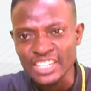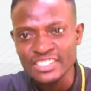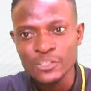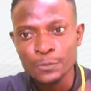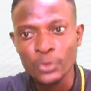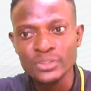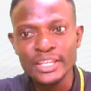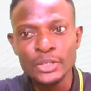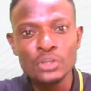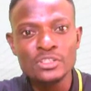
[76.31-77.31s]
is the
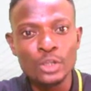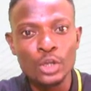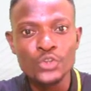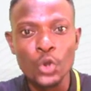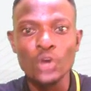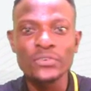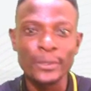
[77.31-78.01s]
spontaneous loss of